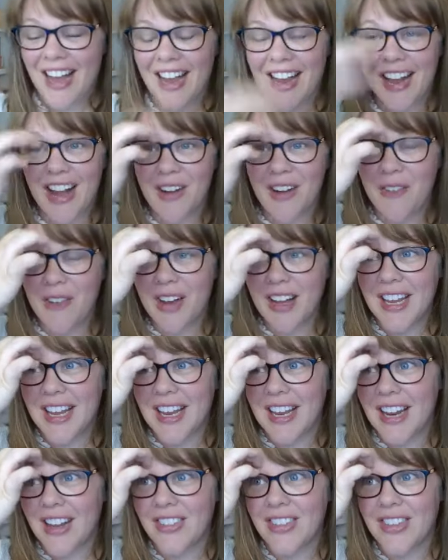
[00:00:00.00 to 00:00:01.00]
I got one
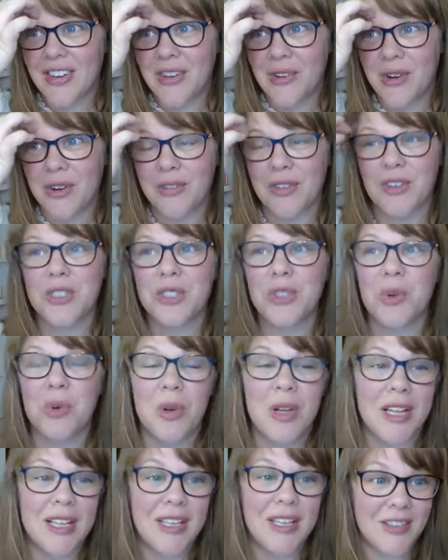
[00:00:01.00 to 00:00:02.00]
kid out the door for
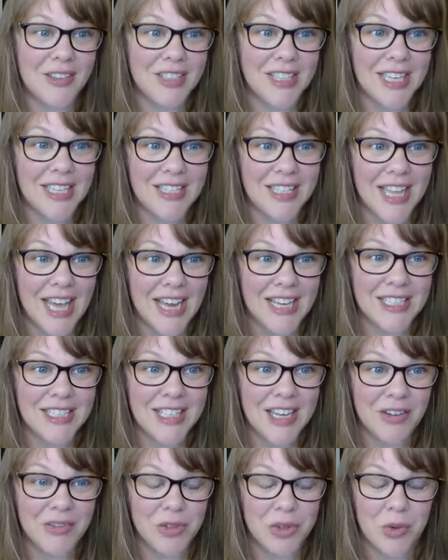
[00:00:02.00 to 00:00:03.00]
school. It was his last
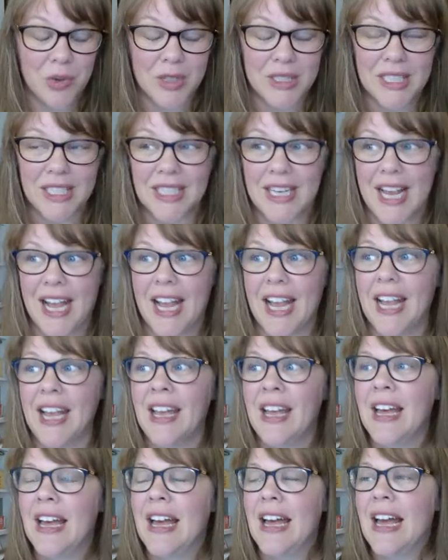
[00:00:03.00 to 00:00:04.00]
day of school today.
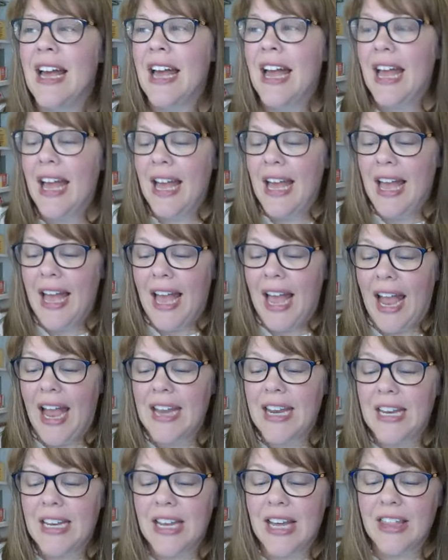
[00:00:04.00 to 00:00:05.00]

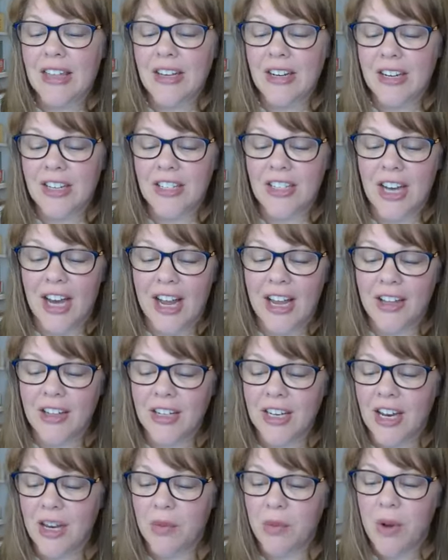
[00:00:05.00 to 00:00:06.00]
And another
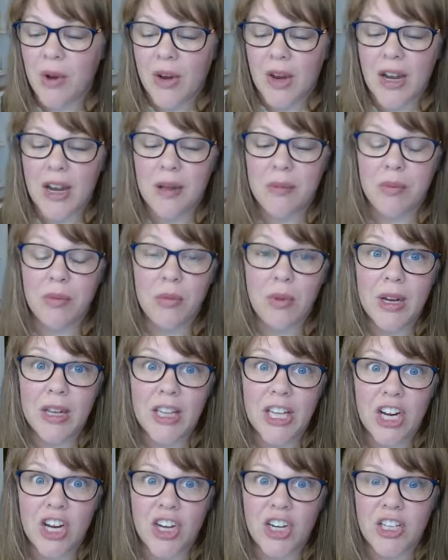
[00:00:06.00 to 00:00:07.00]
child had woken up
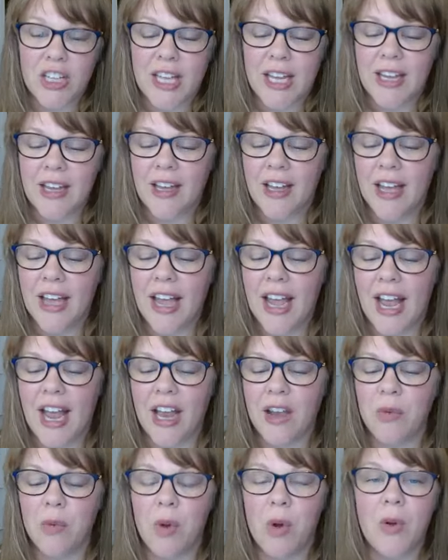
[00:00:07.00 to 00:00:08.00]
really early
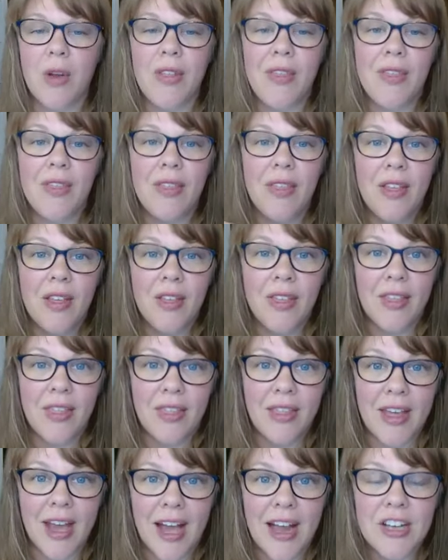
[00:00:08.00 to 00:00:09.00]
and woken
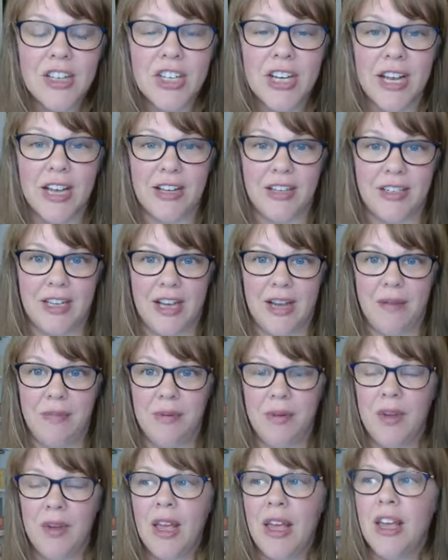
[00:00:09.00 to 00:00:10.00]
that child
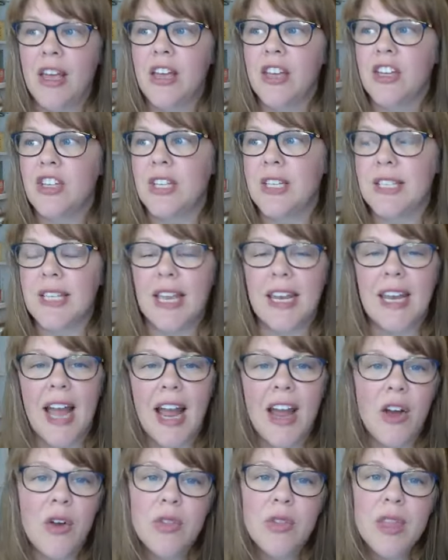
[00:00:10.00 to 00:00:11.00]
up she said,
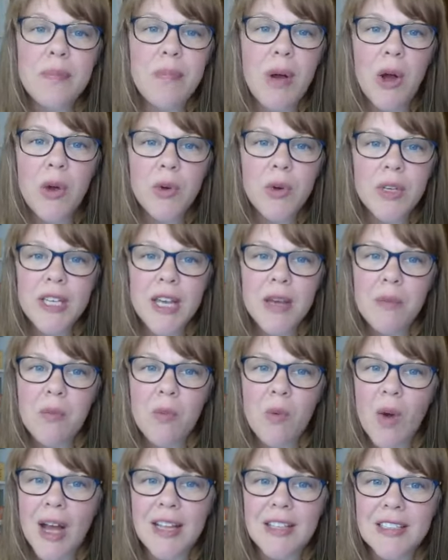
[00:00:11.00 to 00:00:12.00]
I only poked him
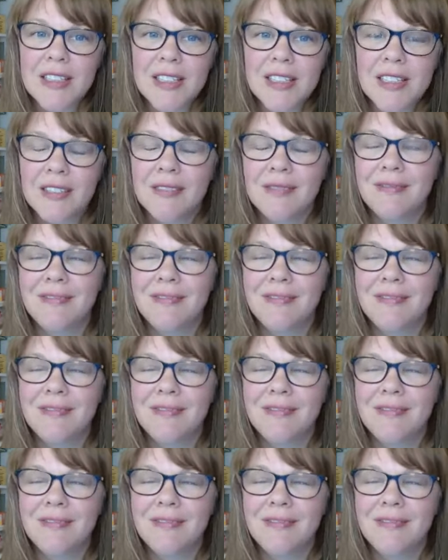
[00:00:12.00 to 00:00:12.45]
once.